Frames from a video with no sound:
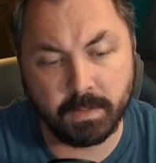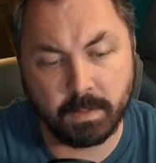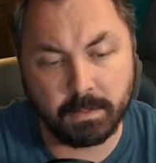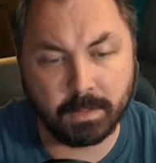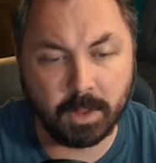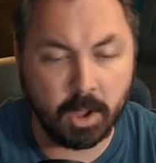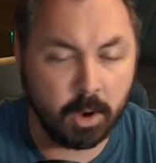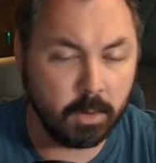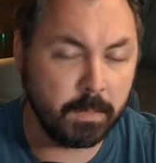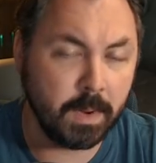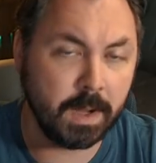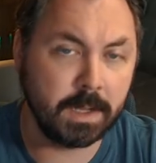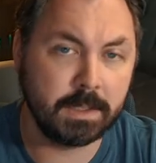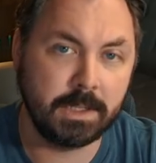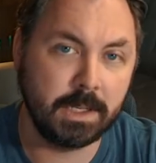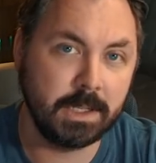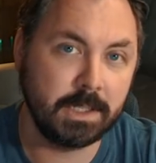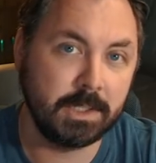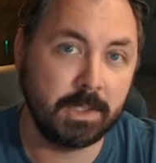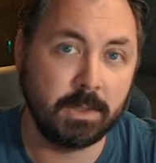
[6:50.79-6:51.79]
from low
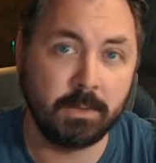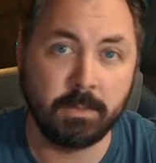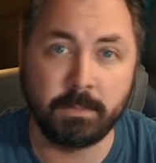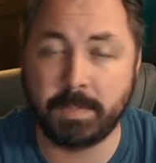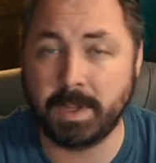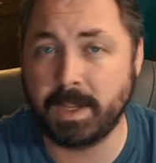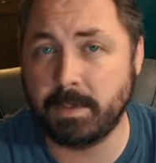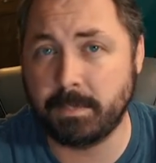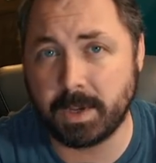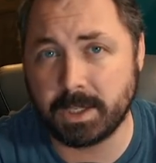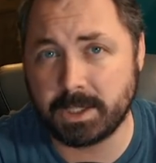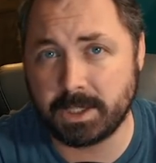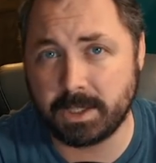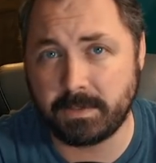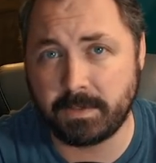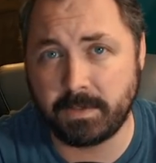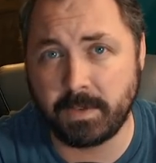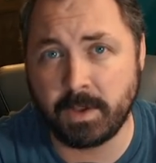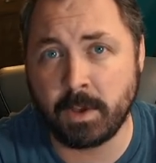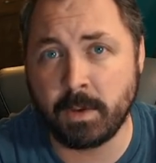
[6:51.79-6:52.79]
budget to big budget
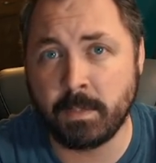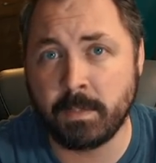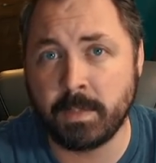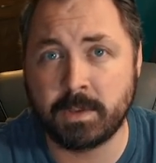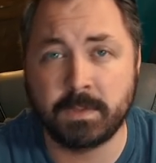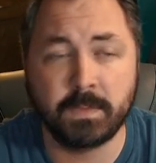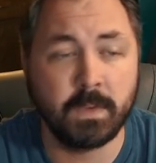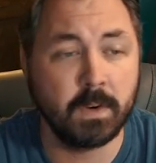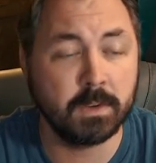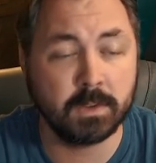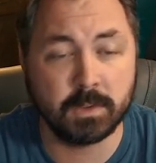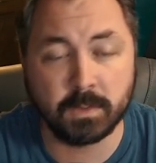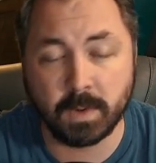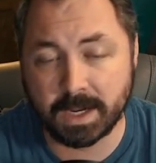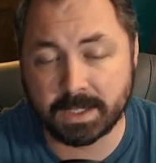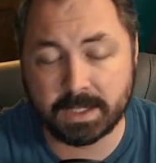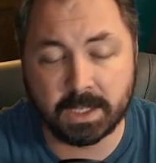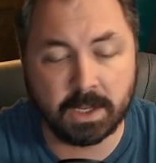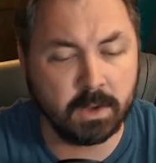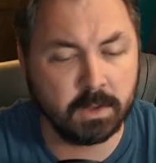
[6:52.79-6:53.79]
film as far as
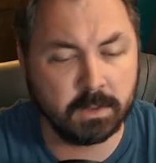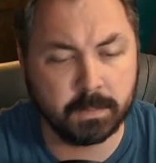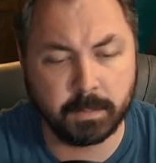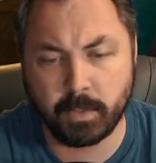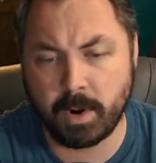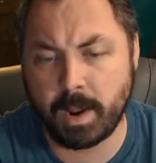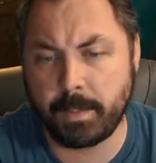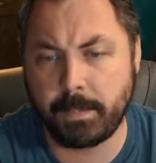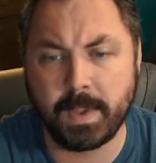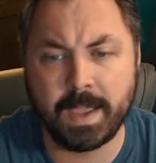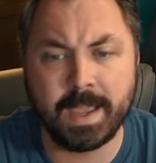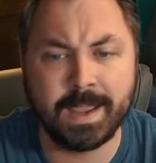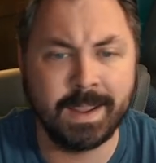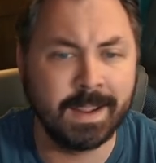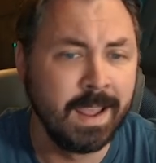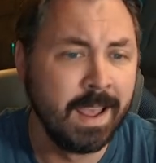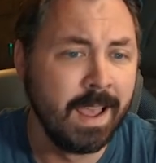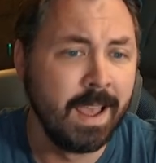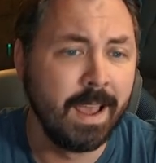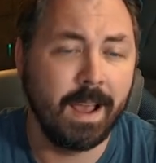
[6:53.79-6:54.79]
directing goes,
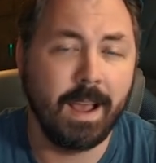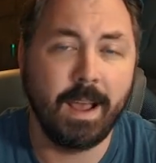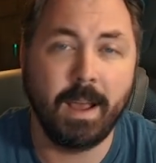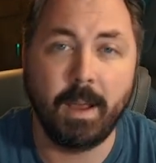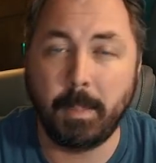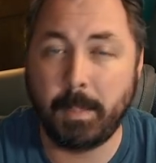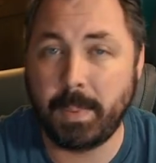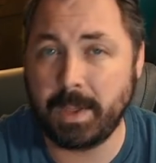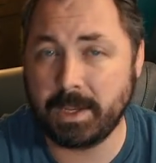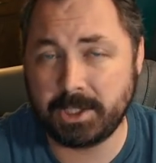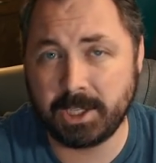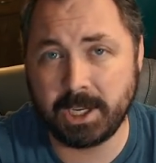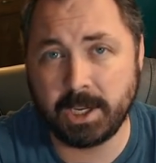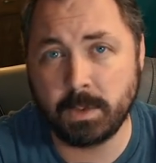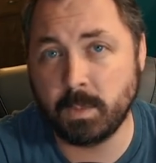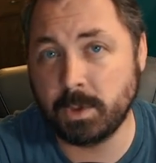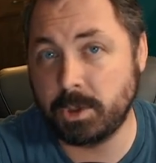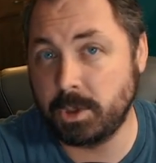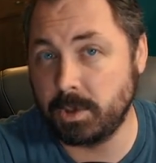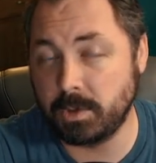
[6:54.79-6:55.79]
prepping,
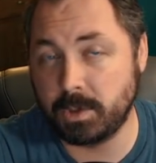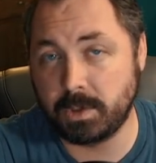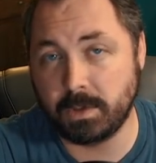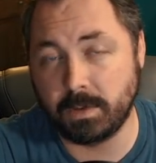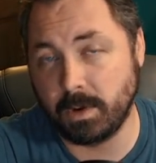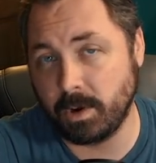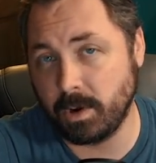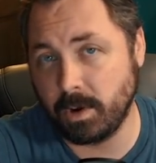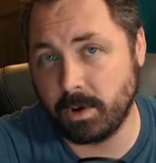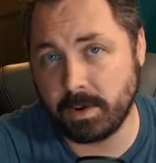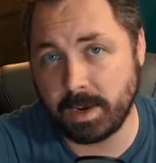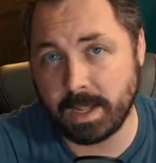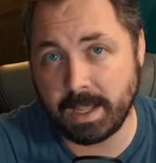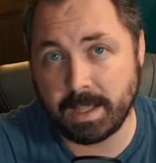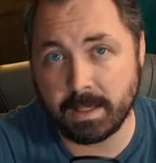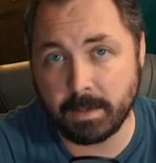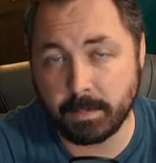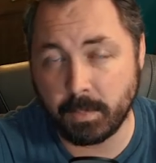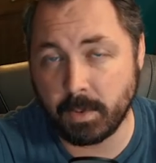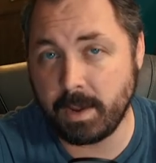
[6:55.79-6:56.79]
pitching, which you heard
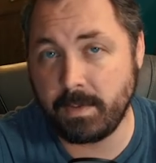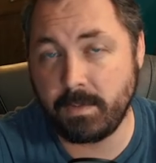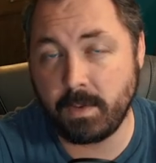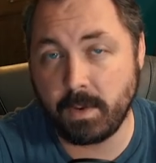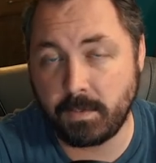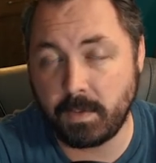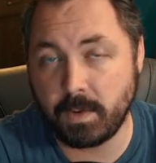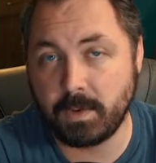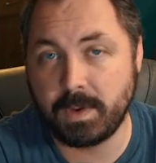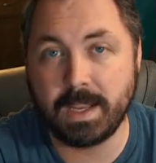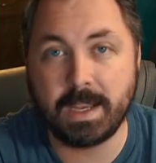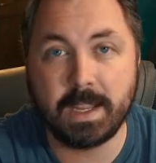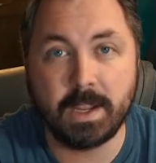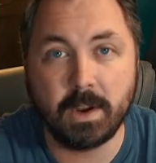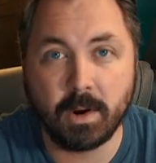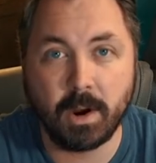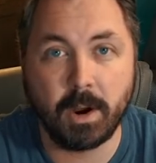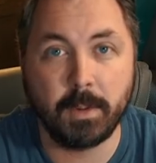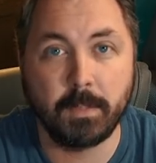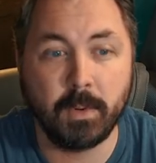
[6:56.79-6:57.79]
in the preview. If you did
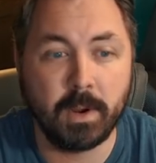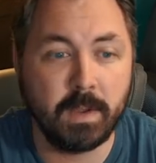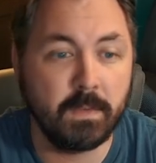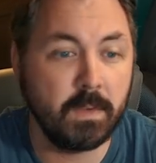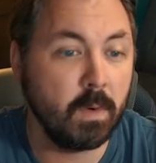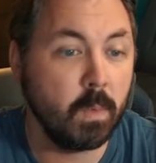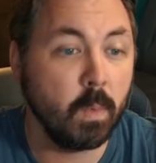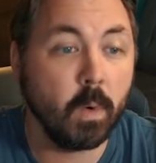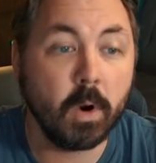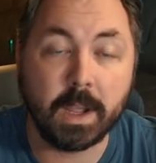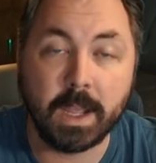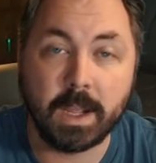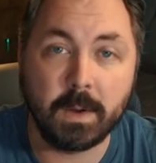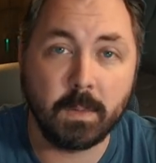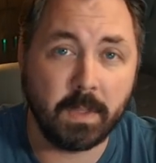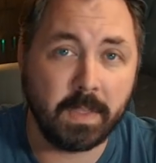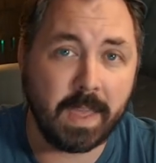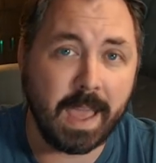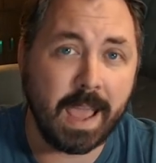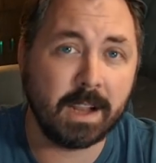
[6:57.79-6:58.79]
hear our preview, working
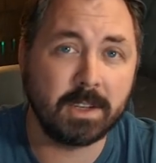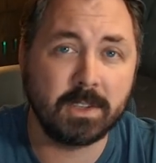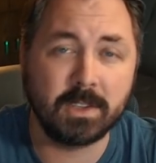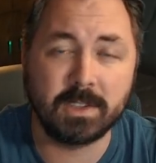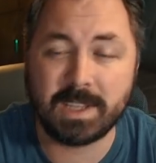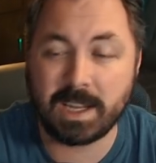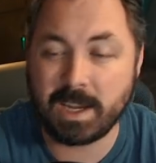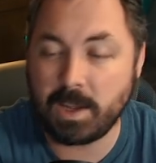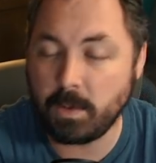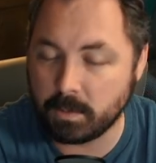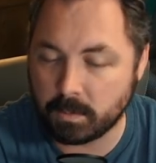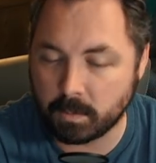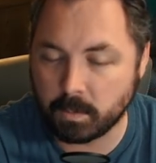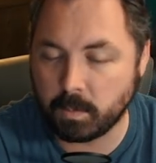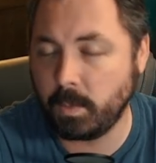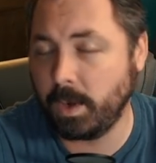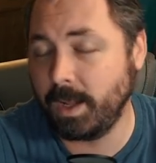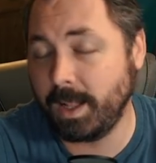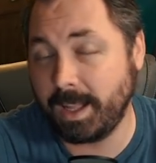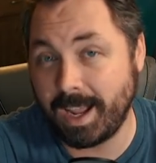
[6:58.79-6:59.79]
with actors, he was
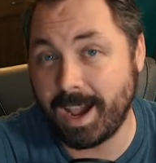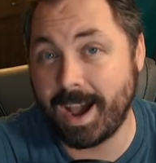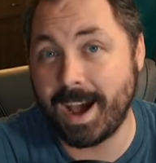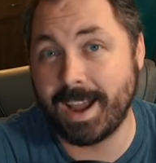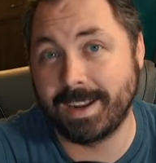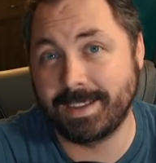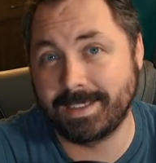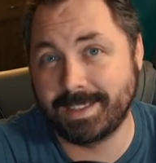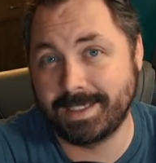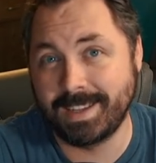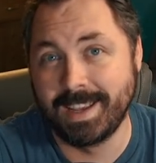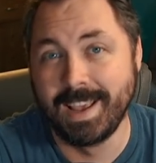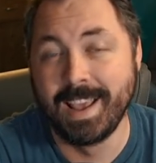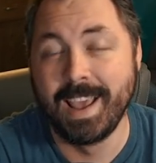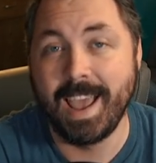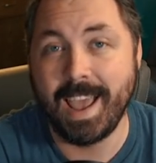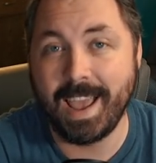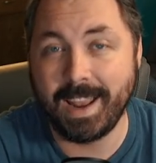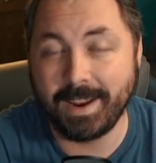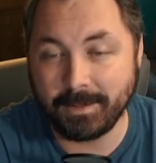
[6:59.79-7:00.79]
really honest
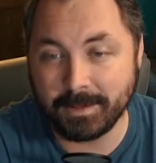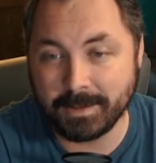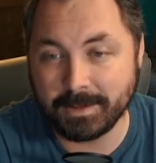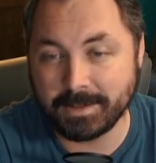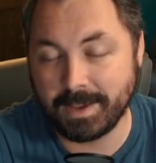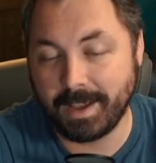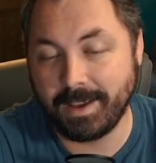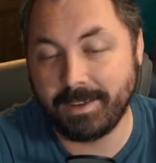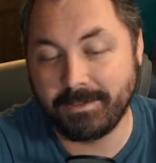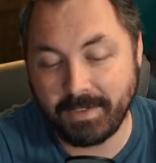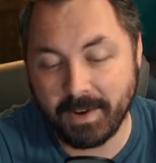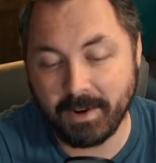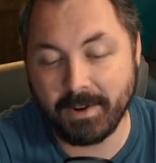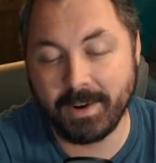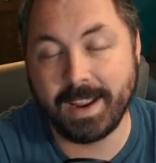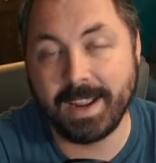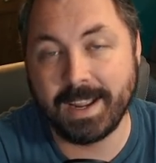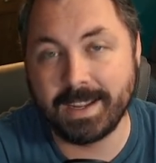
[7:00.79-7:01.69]
and it was very